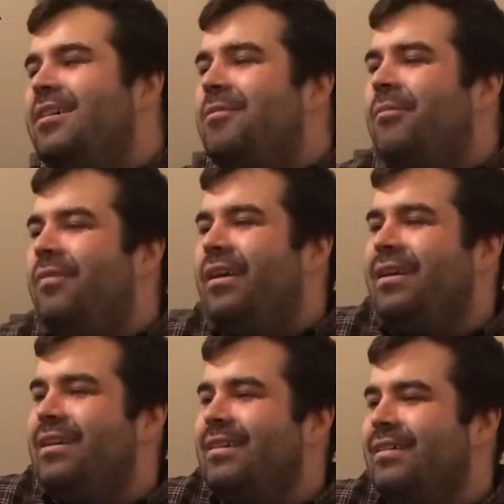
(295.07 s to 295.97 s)

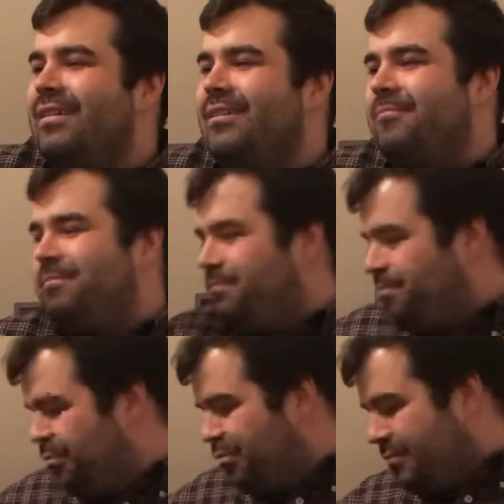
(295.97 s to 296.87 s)
But,
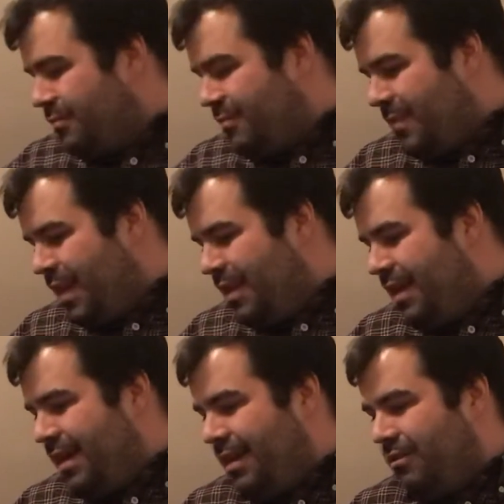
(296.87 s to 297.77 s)

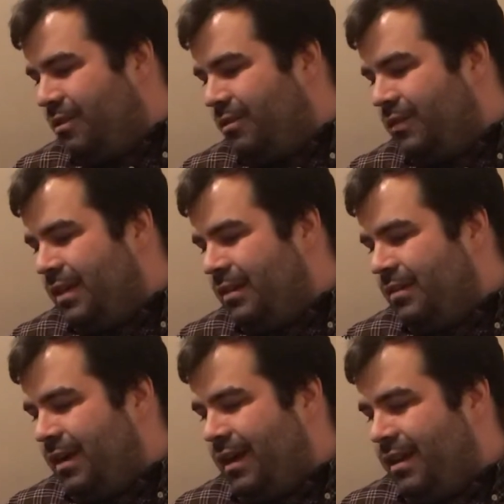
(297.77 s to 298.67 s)
yeah, I don't know, like,
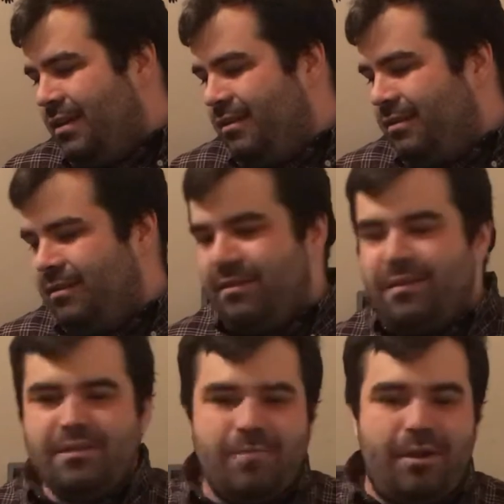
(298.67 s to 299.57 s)

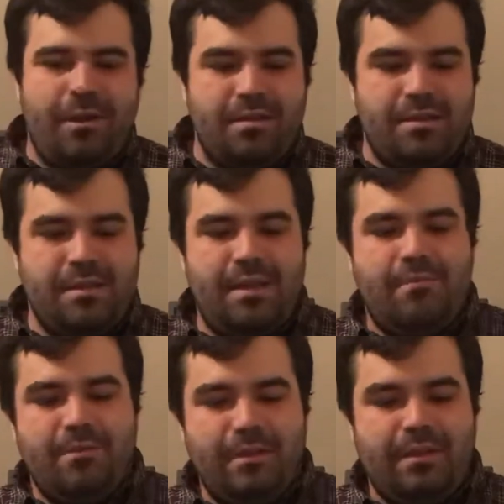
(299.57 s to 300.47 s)
there's parts that I
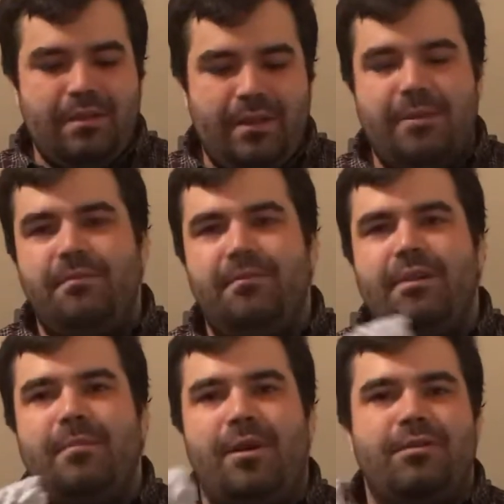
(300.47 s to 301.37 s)
really love
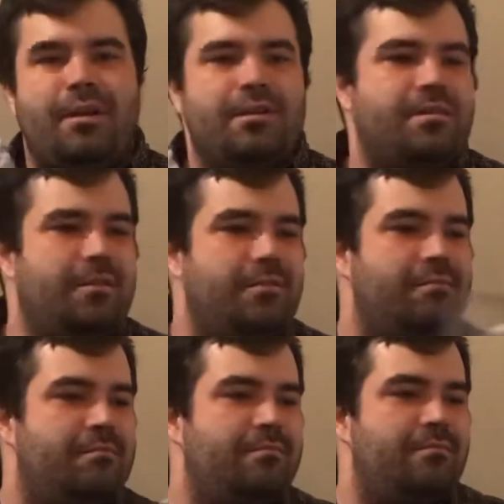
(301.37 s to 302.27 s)
about Naruto
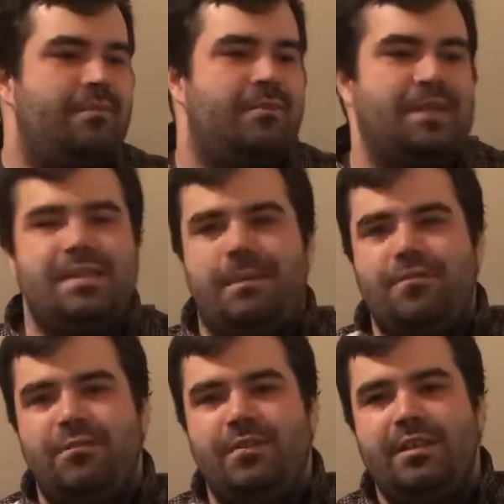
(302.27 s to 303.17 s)

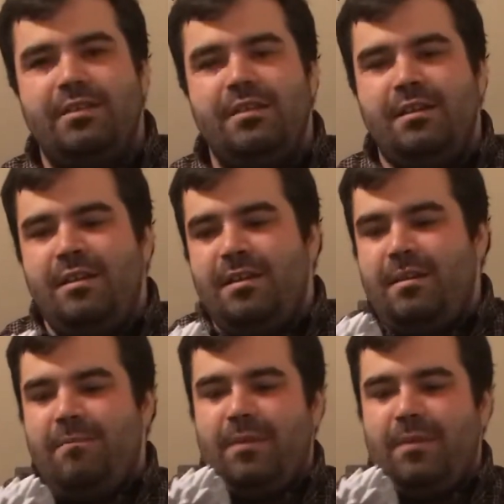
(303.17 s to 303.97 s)
conceptually, but